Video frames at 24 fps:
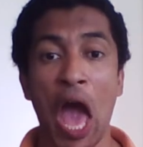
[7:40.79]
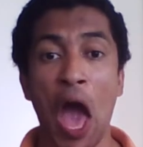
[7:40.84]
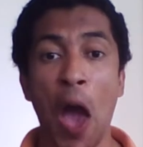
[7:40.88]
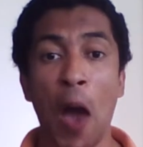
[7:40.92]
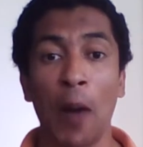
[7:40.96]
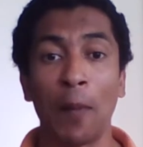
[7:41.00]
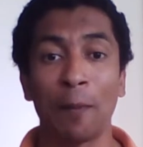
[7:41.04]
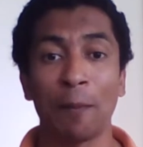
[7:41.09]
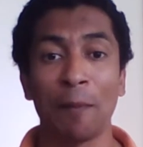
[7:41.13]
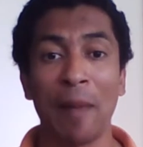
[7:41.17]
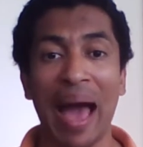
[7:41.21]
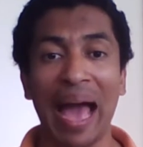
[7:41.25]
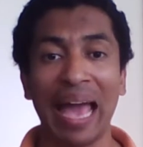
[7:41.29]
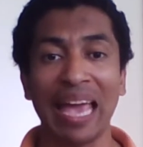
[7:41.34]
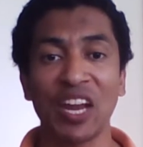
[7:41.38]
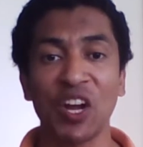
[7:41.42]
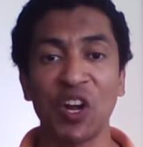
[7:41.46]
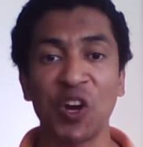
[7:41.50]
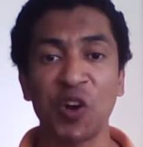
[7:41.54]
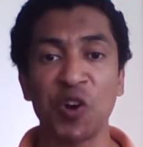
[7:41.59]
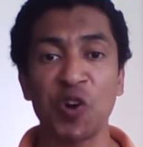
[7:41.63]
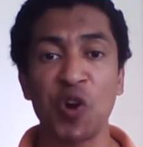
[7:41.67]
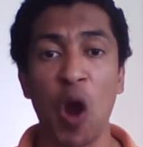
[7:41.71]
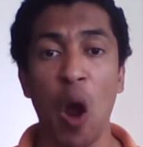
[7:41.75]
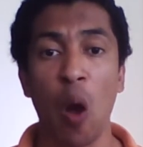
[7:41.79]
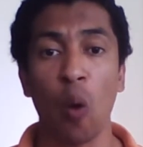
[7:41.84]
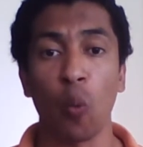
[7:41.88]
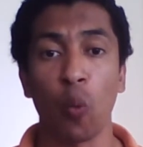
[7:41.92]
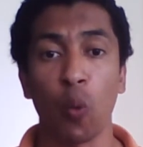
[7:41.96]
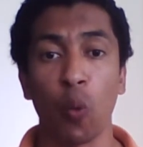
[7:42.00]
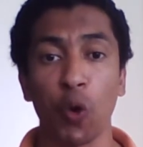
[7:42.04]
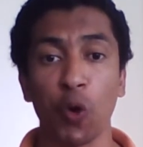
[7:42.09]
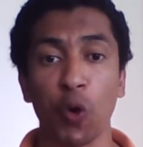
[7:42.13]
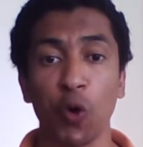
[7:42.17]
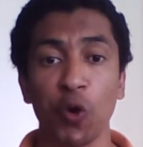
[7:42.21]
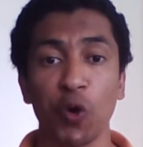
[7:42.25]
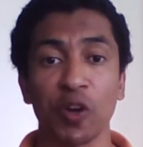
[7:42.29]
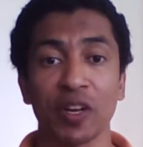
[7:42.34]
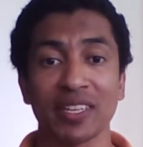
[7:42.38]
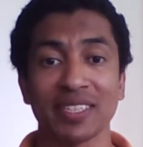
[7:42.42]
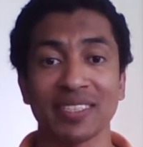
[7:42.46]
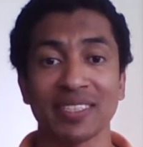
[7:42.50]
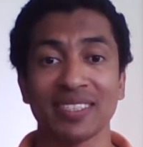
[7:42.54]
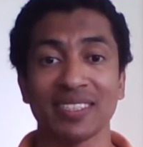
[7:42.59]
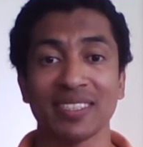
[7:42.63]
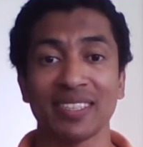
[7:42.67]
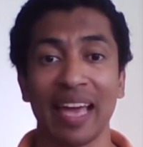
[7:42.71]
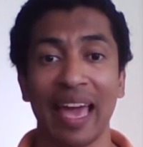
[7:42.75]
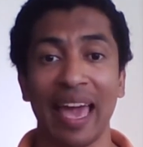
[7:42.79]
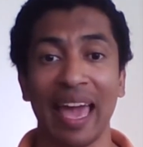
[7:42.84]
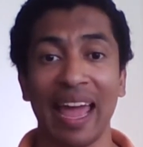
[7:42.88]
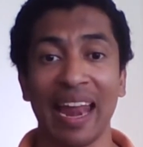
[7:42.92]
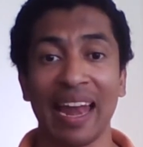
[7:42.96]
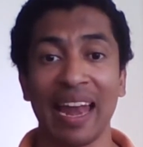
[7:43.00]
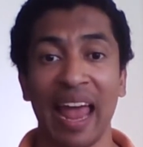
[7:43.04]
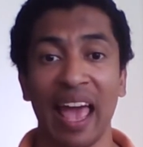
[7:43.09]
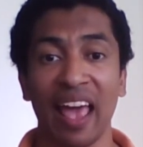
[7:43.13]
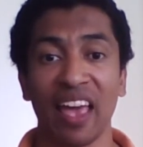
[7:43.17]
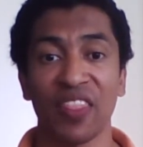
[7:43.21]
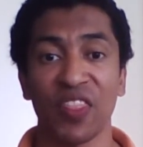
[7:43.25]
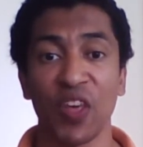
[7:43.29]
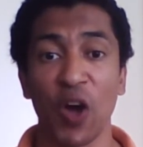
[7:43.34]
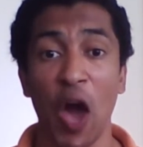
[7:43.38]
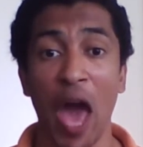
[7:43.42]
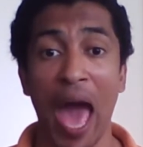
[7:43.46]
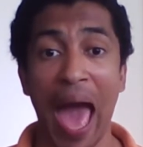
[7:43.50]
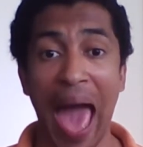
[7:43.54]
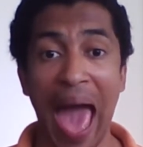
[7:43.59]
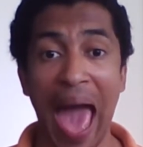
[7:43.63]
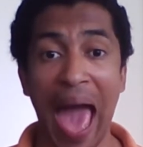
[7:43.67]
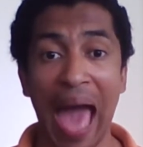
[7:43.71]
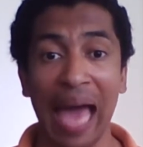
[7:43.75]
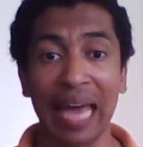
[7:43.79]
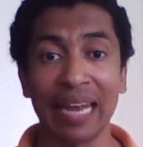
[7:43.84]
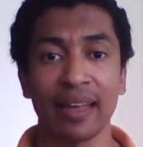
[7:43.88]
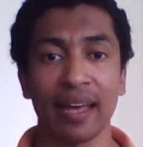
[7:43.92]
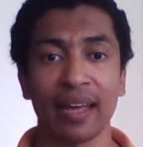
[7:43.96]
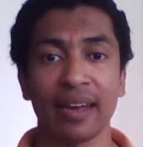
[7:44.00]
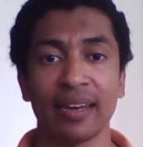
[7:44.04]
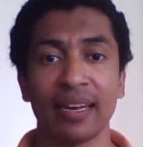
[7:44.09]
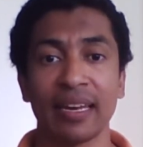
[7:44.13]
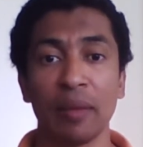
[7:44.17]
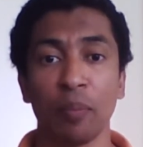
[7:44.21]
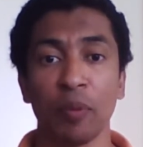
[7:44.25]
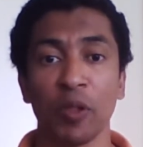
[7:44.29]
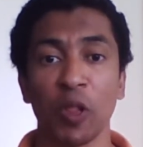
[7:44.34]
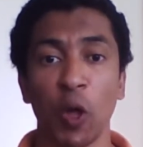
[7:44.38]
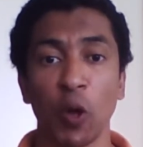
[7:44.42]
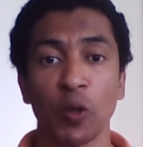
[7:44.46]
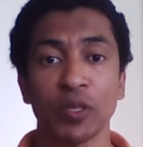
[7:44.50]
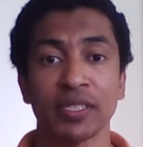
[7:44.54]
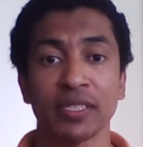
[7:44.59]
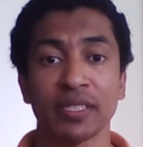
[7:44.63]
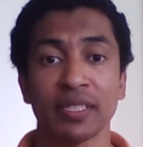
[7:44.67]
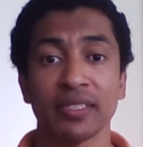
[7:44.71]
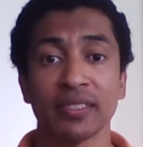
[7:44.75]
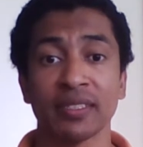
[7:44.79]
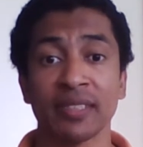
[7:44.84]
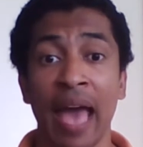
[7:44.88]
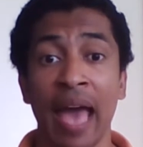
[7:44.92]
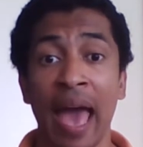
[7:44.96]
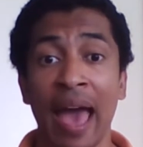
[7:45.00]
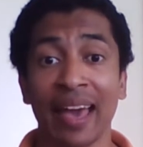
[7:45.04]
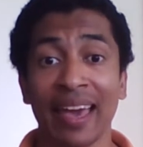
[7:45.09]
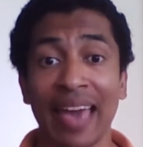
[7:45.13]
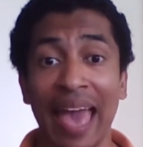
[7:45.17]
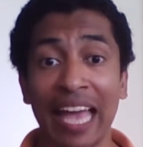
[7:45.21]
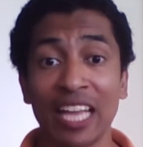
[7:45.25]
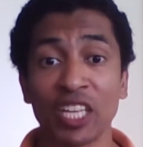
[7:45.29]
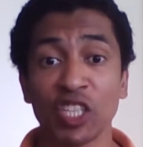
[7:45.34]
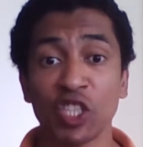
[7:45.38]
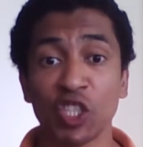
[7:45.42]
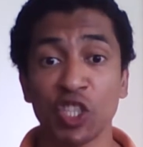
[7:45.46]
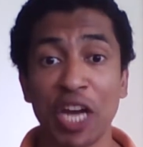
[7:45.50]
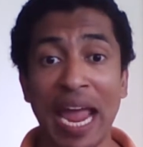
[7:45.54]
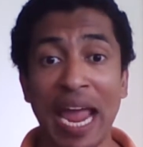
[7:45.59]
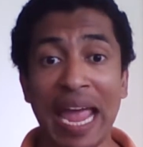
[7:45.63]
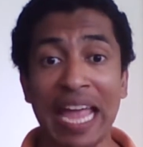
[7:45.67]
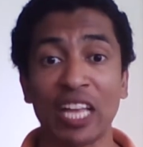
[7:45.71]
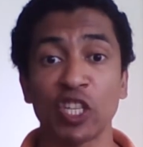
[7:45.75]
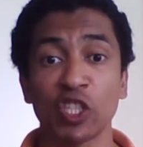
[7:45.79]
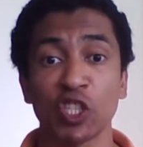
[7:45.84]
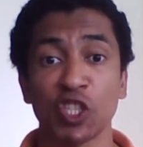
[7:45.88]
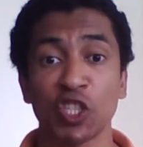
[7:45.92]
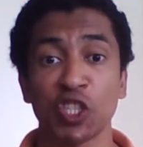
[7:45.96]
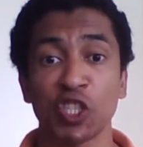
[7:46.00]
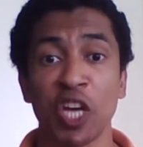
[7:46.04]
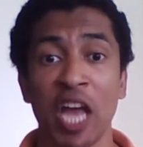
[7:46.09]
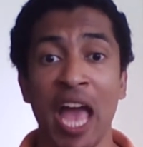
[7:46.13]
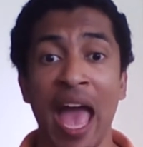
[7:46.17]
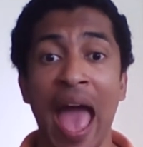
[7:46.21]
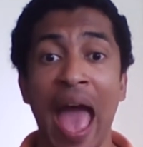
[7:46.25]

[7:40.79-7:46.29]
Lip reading: Minor words in the anadiploses can change.